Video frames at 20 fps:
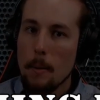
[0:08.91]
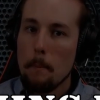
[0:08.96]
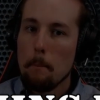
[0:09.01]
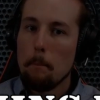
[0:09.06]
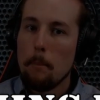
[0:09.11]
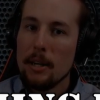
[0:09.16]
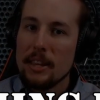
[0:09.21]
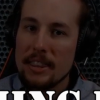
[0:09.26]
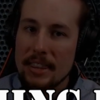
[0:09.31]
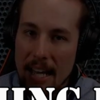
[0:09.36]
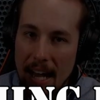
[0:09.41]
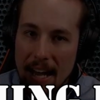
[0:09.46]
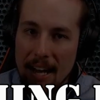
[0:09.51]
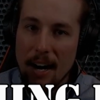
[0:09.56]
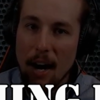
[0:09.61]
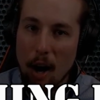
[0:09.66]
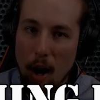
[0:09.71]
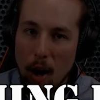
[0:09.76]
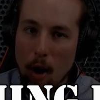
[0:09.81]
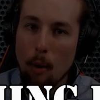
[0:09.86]
But that
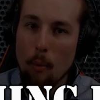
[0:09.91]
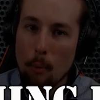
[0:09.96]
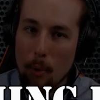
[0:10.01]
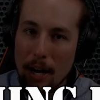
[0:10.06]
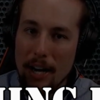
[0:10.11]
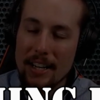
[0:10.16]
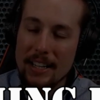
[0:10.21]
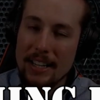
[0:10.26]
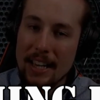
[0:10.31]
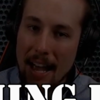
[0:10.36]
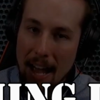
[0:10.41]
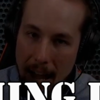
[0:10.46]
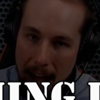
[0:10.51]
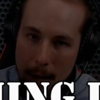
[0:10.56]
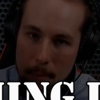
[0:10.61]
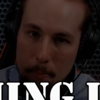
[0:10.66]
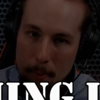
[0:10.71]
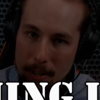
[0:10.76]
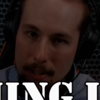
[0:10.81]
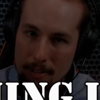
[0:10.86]
already
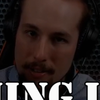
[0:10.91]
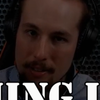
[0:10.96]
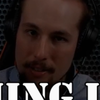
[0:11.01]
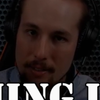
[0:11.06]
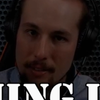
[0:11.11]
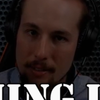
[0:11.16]
happened.